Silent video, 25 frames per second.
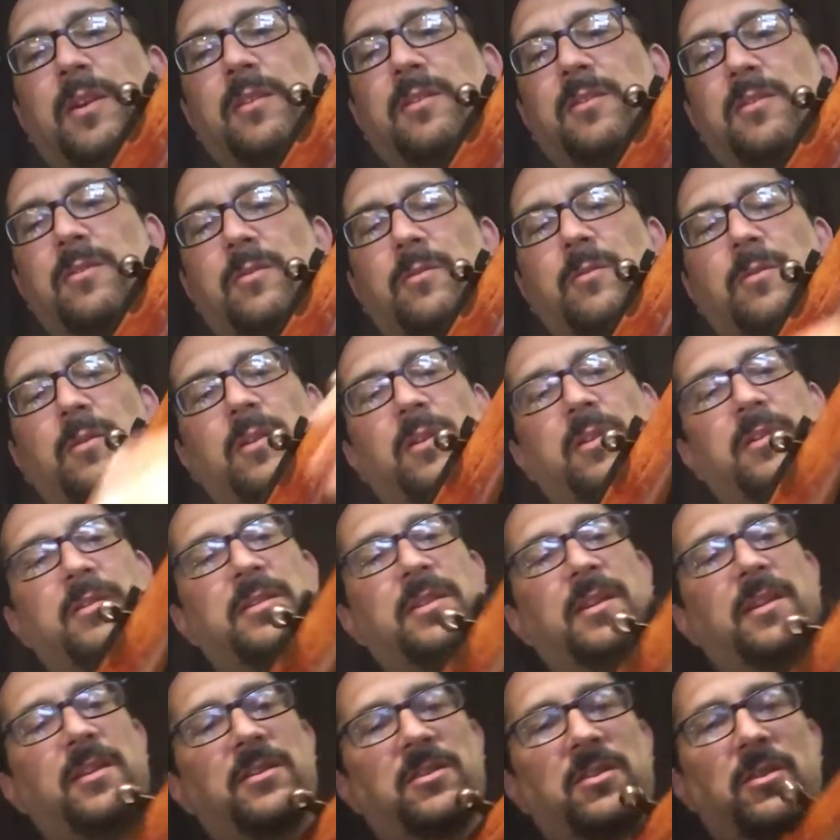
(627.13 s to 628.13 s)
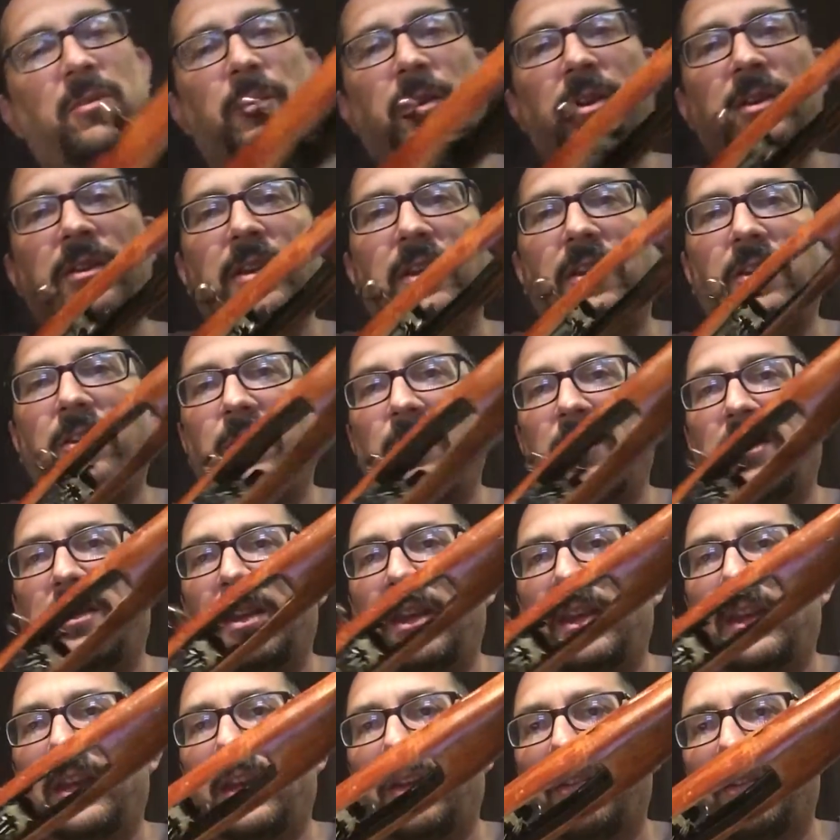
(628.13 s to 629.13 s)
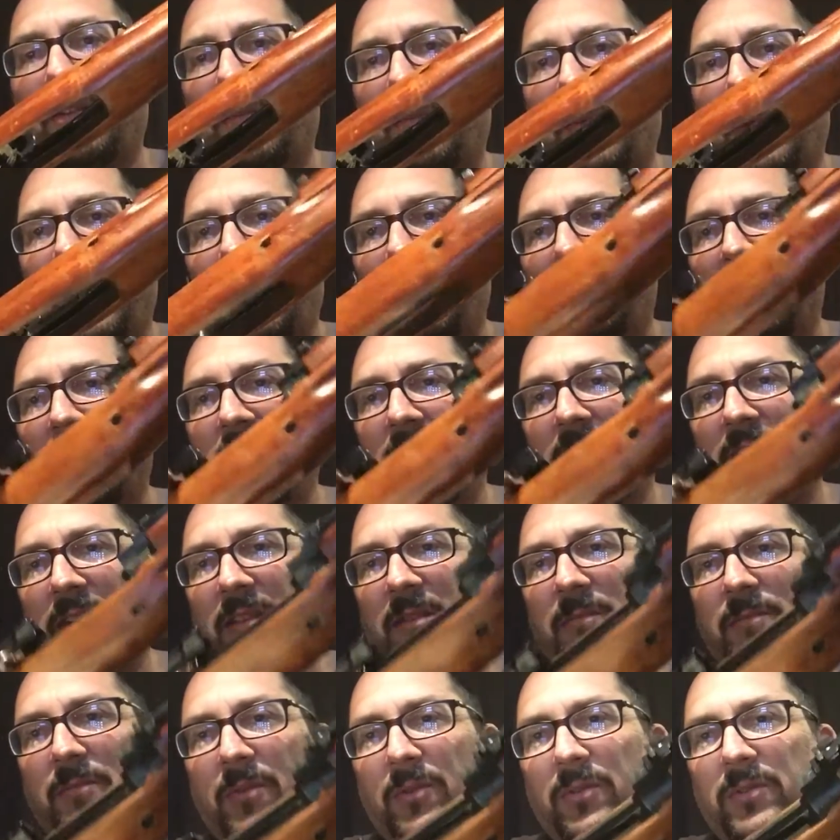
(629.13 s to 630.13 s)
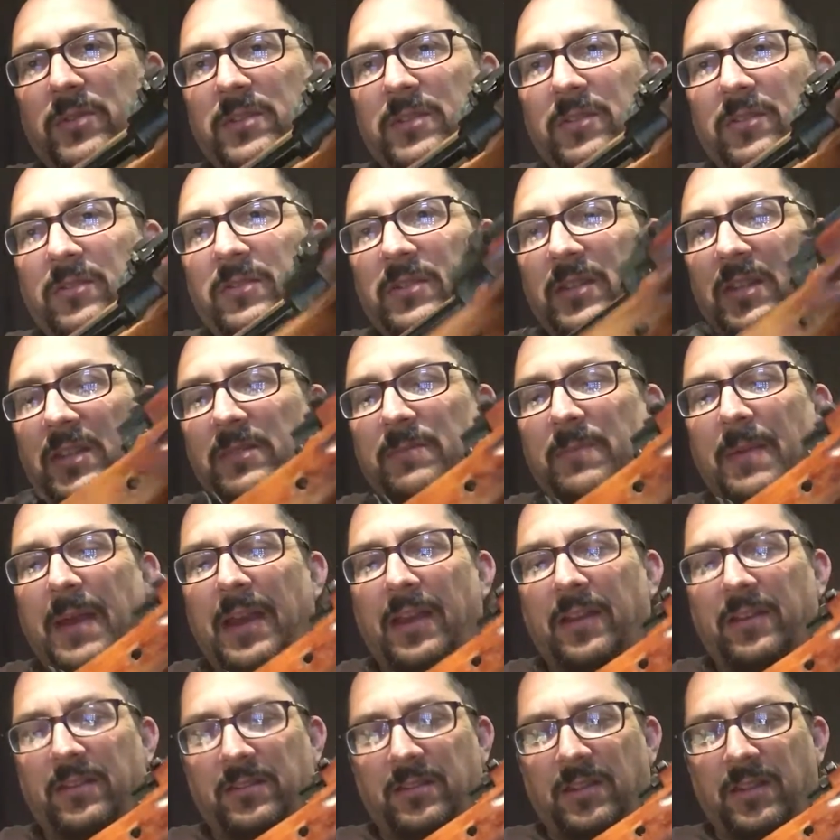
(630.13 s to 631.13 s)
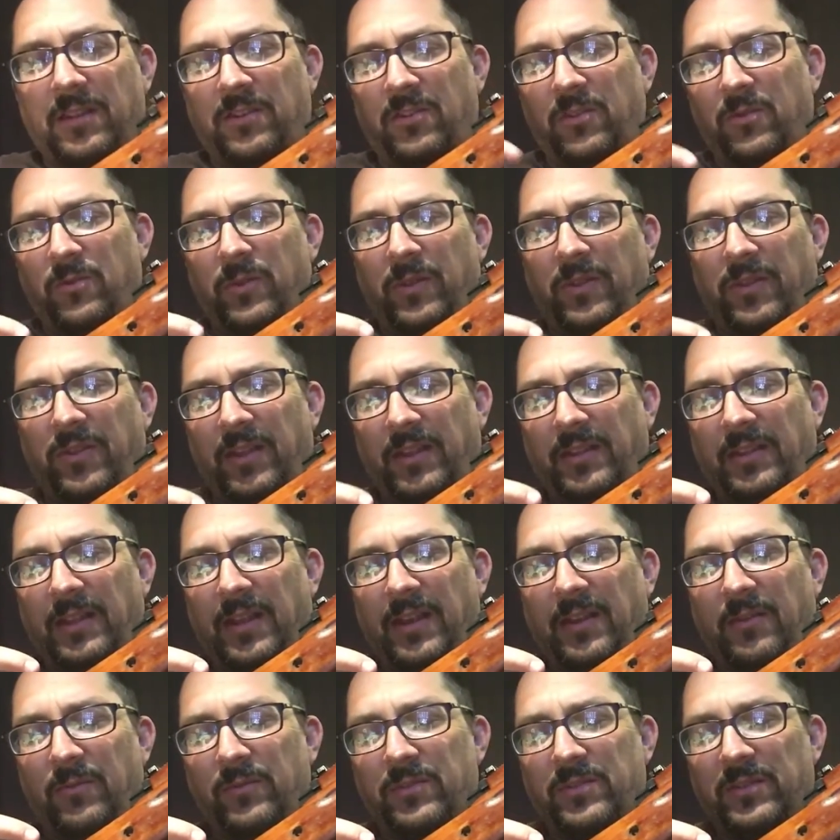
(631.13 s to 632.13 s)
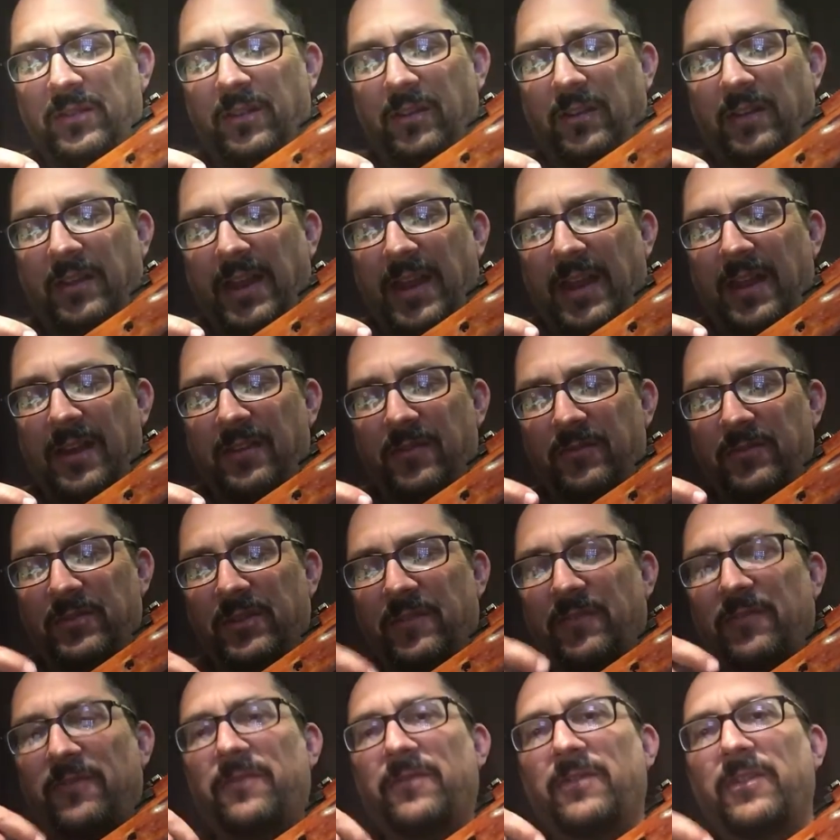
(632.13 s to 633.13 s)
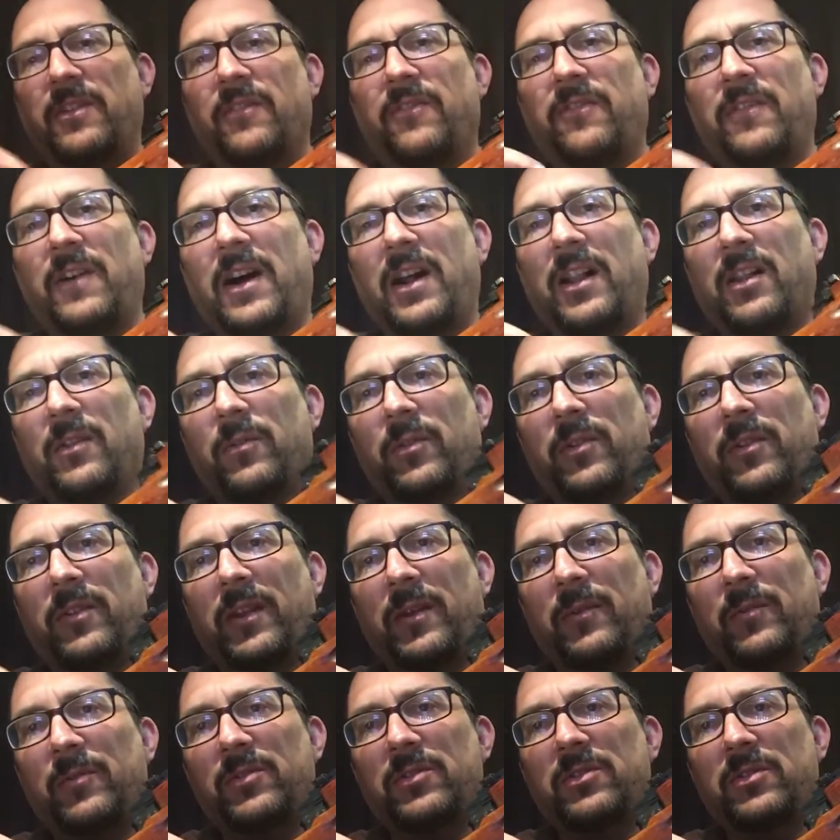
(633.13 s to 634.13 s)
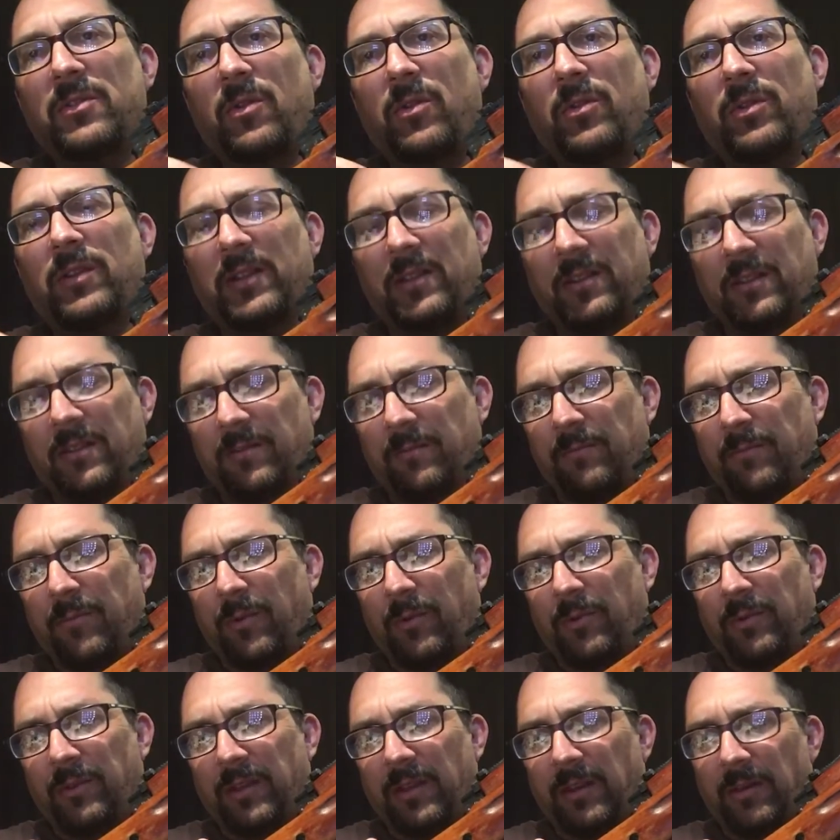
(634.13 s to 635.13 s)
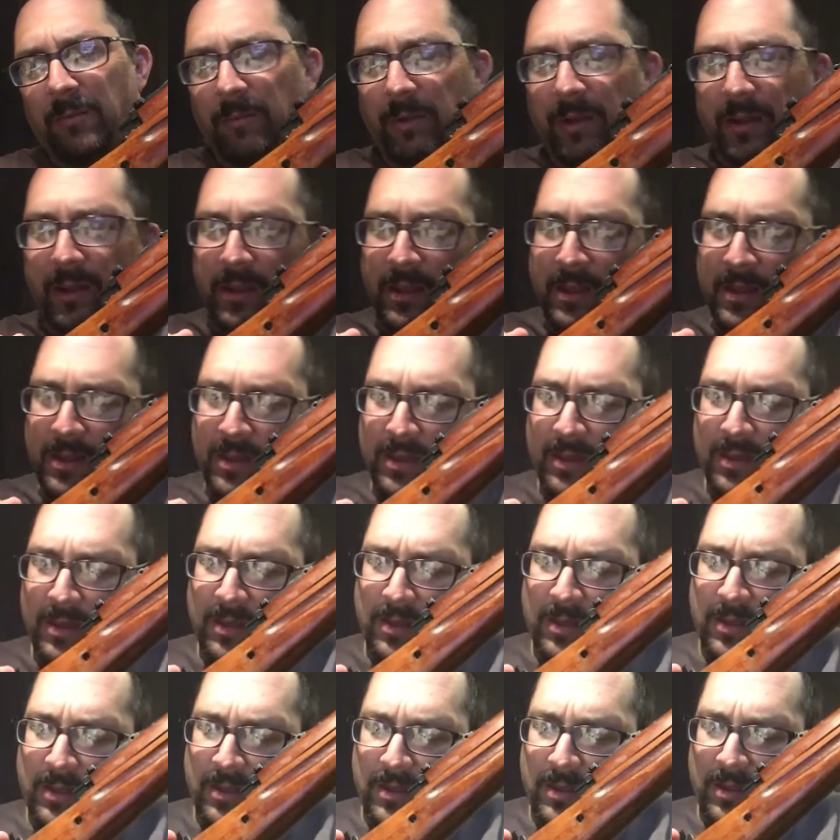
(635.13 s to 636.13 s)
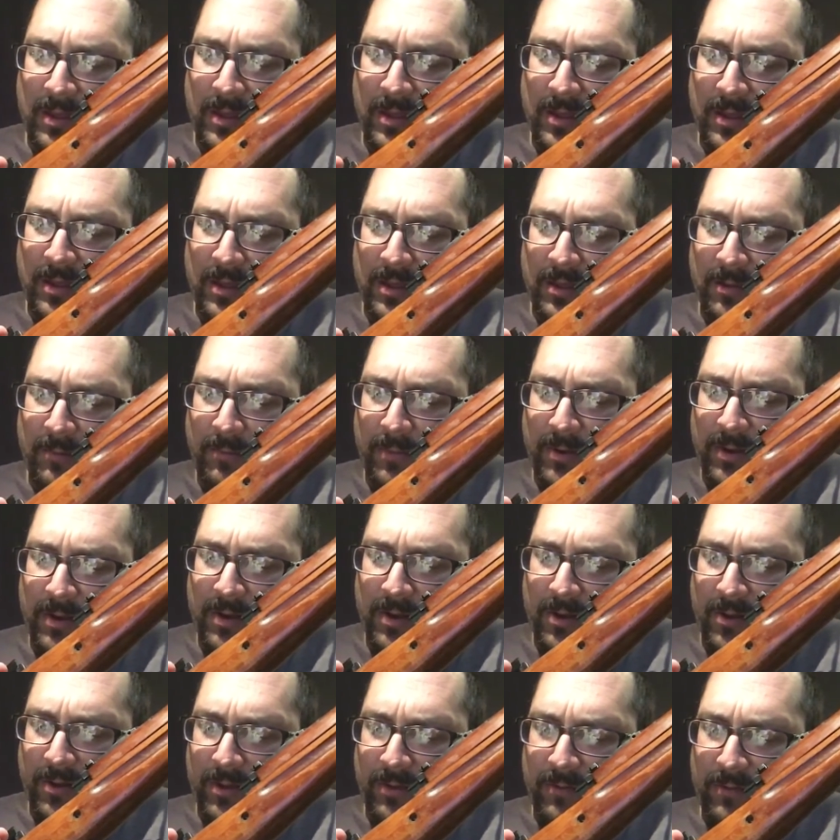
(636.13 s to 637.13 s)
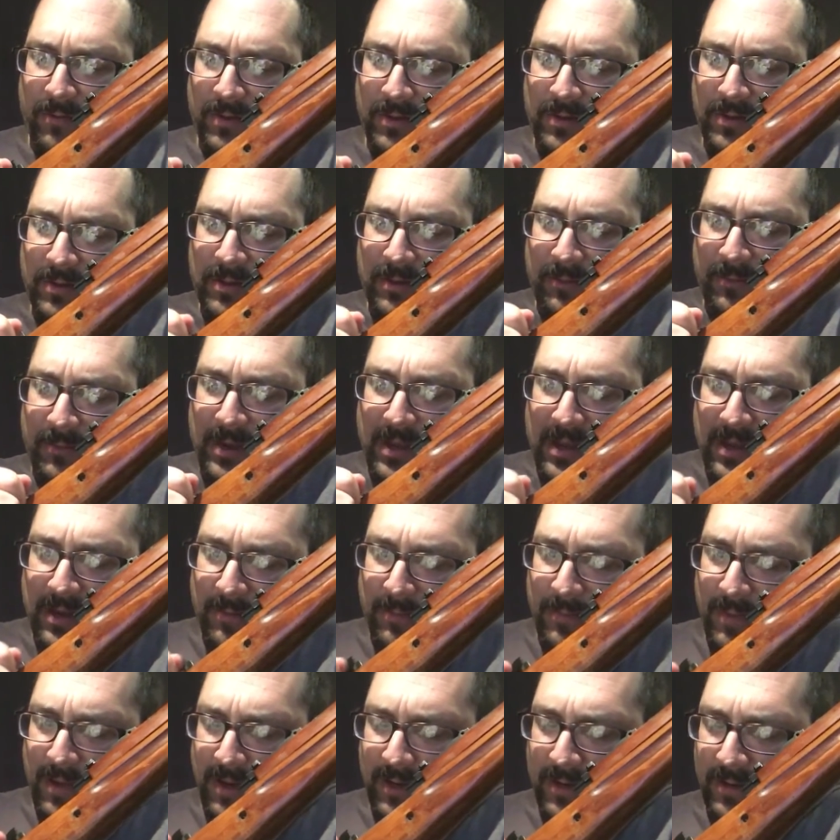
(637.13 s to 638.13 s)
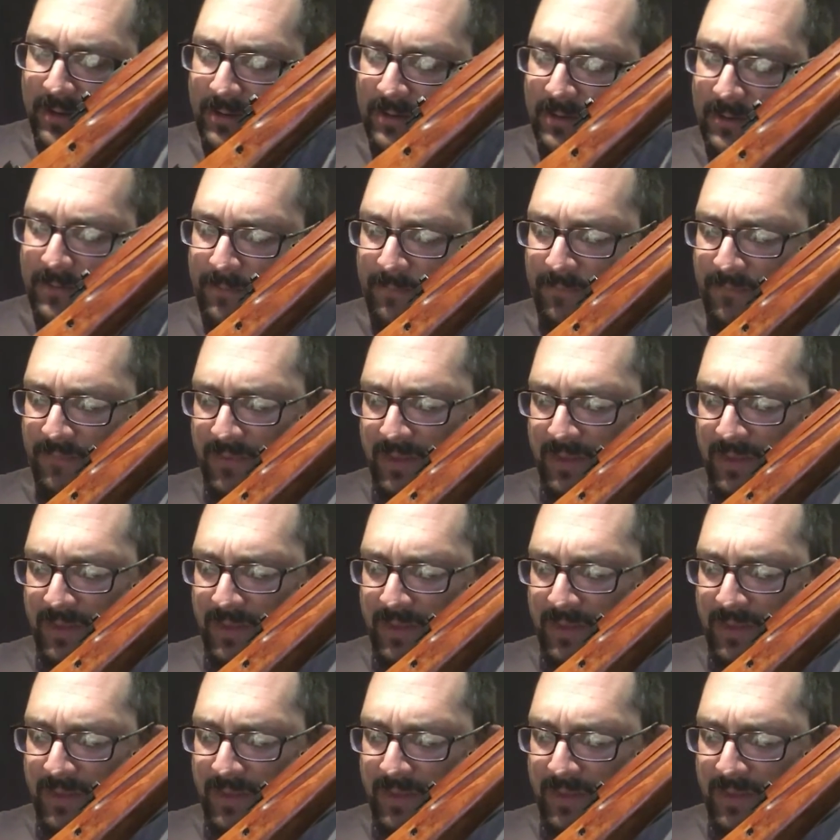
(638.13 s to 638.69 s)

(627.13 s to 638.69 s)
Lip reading: to see, it's so weird that you would take out the magazine and the bolt still stays back, because then you would think that it was the follower that was holding the bolt there, but no, there is some kind of mechanism.